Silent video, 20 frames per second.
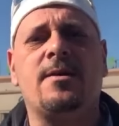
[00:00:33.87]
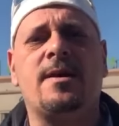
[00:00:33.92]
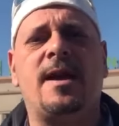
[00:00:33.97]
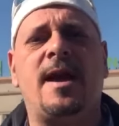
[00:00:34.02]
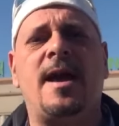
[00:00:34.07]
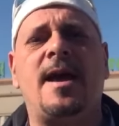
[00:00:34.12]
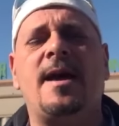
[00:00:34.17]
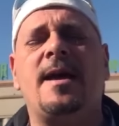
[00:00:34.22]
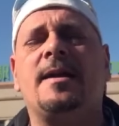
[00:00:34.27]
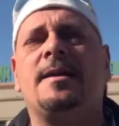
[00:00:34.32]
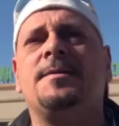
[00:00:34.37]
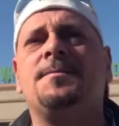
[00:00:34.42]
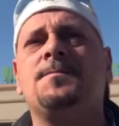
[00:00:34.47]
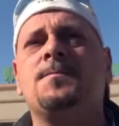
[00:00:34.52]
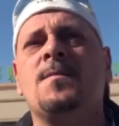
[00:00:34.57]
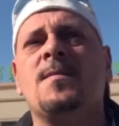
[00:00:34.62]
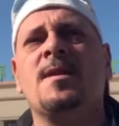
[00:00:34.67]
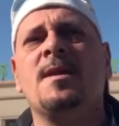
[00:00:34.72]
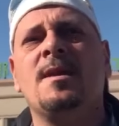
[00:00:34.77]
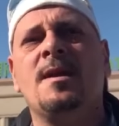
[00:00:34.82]
can
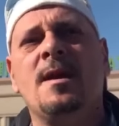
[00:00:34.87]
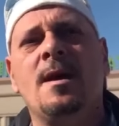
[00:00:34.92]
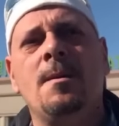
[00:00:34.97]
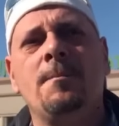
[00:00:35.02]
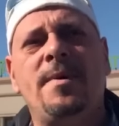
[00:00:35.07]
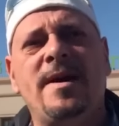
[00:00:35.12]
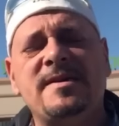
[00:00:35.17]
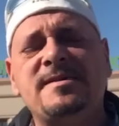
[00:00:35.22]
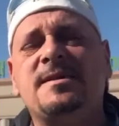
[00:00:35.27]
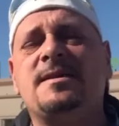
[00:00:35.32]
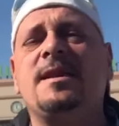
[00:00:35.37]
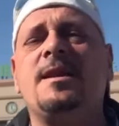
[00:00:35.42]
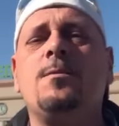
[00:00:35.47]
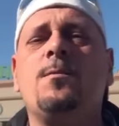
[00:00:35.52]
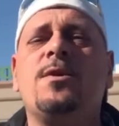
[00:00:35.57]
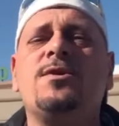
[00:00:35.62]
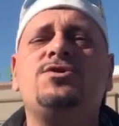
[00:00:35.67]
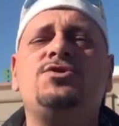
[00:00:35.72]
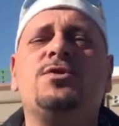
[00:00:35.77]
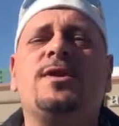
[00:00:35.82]
basically,
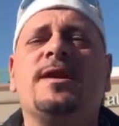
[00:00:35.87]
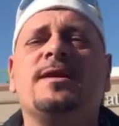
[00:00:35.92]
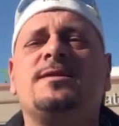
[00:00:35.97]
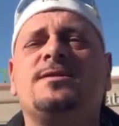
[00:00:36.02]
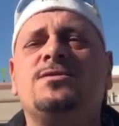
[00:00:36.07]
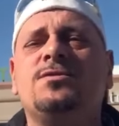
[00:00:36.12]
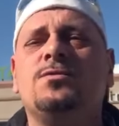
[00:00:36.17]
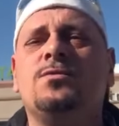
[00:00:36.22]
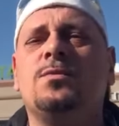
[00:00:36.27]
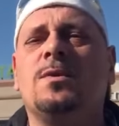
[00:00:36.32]
once you get to